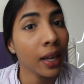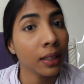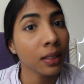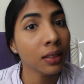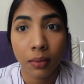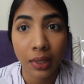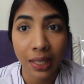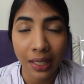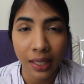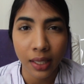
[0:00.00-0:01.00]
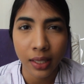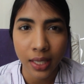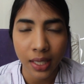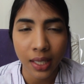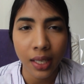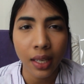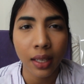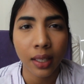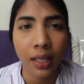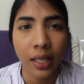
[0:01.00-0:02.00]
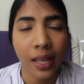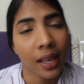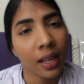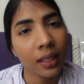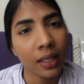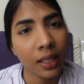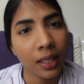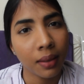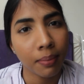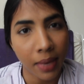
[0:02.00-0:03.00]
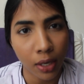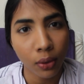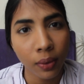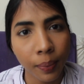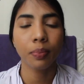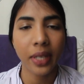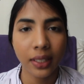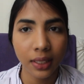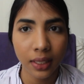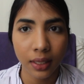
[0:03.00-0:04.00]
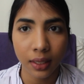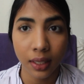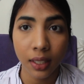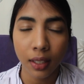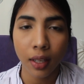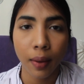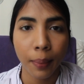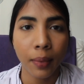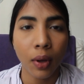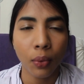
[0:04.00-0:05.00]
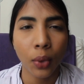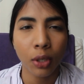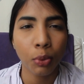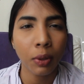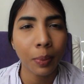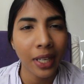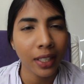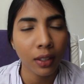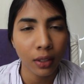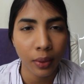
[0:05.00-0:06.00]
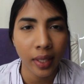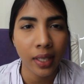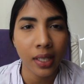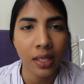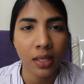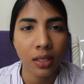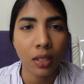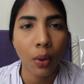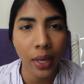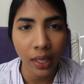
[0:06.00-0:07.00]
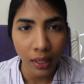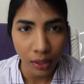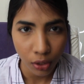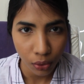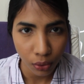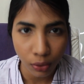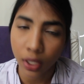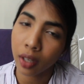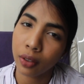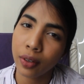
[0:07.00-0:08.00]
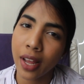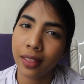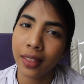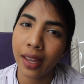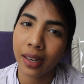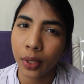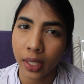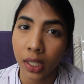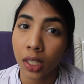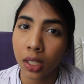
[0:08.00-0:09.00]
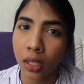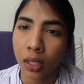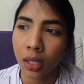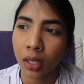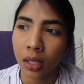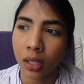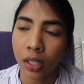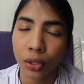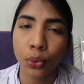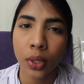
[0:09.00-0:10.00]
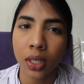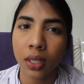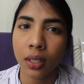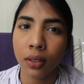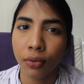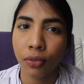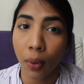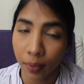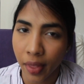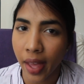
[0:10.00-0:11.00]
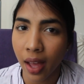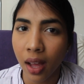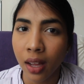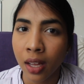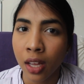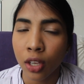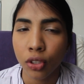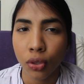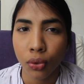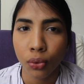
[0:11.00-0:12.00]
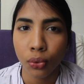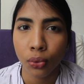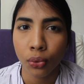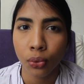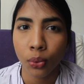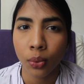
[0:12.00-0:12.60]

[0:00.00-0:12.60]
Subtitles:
Islands, Gili T, Gili Air, Gili Meow. Basically, what we were planning on doing is going to Sanur and then getting a tour from there to